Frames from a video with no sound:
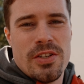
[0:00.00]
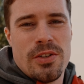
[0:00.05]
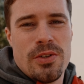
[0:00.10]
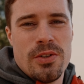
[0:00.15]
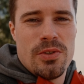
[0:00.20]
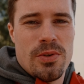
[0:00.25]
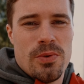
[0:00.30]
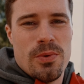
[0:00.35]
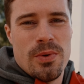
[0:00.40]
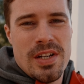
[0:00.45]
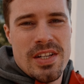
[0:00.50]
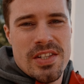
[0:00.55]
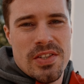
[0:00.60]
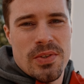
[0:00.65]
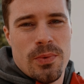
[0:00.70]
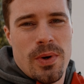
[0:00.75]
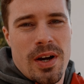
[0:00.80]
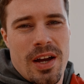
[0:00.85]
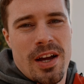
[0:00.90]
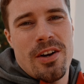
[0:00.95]
a good
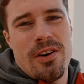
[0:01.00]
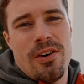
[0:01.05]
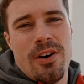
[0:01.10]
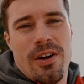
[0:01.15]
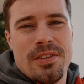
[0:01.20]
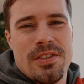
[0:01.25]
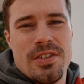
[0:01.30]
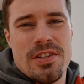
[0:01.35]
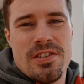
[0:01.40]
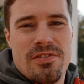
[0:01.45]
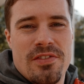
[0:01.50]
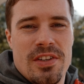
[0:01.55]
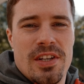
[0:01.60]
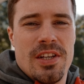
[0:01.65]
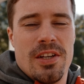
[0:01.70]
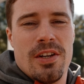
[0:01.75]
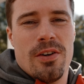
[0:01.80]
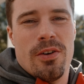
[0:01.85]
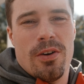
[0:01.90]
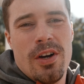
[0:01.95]
reason why I called this
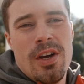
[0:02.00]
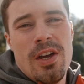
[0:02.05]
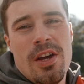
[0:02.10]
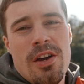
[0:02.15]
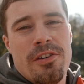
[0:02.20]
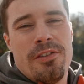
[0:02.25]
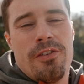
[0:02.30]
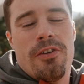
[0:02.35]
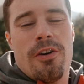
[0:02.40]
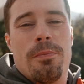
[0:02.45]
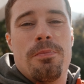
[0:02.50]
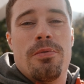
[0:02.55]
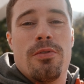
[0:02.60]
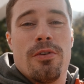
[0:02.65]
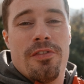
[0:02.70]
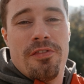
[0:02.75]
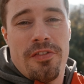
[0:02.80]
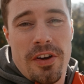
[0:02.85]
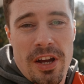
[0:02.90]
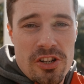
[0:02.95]
video for
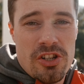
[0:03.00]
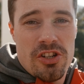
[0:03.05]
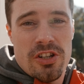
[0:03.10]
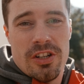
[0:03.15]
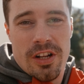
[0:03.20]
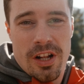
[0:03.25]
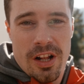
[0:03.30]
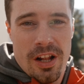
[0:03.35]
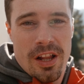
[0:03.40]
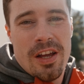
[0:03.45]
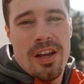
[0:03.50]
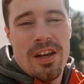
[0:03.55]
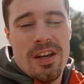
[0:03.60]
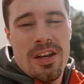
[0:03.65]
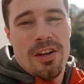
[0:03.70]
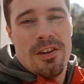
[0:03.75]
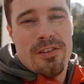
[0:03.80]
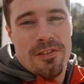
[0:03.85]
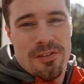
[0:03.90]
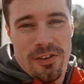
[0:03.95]
professional
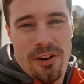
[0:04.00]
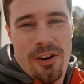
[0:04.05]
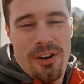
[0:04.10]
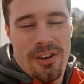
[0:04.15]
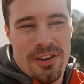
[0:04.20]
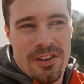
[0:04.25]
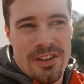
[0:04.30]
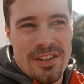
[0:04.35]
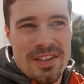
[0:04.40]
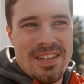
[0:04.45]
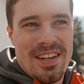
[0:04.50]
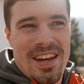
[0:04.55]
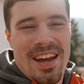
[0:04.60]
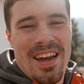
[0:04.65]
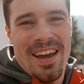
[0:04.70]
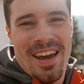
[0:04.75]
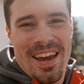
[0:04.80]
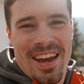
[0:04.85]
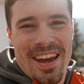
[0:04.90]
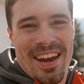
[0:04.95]
vloggers,
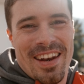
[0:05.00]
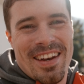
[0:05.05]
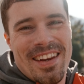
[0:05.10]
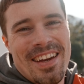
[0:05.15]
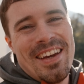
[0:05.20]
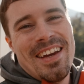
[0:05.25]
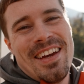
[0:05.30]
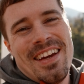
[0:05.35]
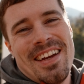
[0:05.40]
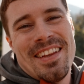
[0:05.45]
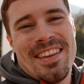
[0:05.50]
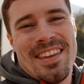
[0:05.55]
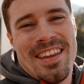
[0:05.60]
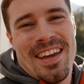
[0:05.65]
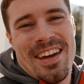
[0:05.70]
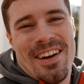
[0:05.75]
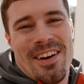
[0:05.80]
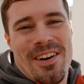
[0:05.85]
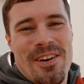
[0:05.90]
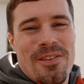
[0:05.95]
and
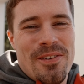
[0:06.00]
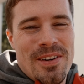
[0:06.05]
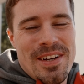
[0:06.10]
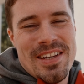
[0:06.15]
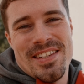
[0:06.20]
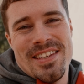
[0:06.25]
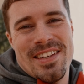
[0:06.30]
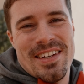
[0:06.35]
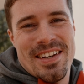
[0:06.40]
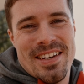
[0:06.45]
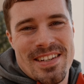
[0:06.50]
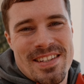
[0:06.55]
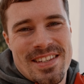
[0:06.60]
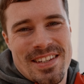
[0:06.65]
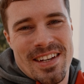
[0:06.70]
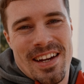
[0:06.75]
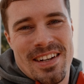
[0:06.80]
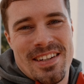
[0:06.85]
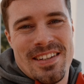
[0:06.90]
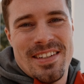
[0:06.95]
the reason is
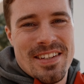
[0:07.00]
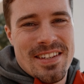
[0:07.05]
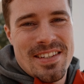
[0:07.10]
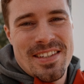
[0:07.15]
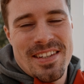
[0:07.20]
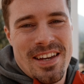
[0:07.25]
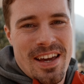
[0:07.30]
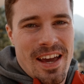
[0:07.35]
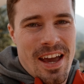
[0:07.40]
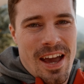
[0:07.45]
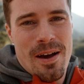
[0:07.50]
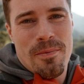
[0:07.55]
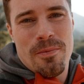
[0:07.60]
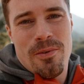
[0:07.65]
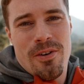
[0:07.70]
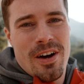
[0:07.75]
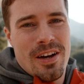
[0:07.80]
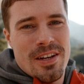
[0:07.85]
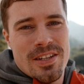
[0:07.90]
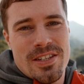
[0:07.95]
that this
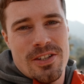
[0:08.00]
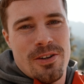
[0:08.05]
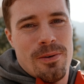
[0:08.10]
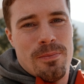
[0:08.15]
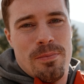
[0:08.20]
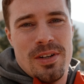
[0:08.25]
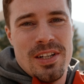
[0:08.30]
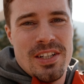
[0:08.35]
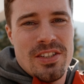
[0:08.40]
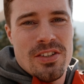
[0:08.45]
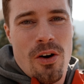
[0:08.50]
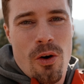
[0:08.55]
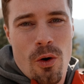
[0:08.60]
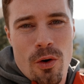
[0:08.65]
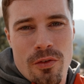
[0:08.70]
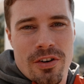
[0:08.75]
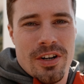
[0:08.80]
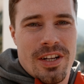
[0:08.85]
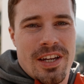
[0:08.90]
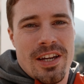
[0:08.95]
camera is complete
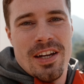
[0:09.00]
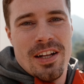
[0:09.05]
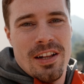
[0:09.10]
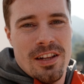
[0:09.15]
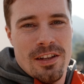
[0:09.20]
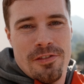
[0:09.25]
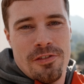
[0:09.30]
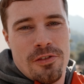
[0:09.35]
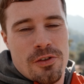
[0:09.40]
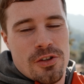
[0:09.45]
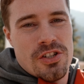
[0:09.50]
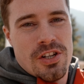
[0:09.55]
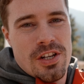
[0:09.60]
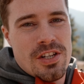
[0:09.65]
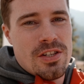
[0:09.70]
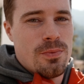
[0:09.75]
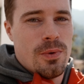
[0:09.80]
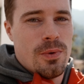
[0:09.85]
overkill if you just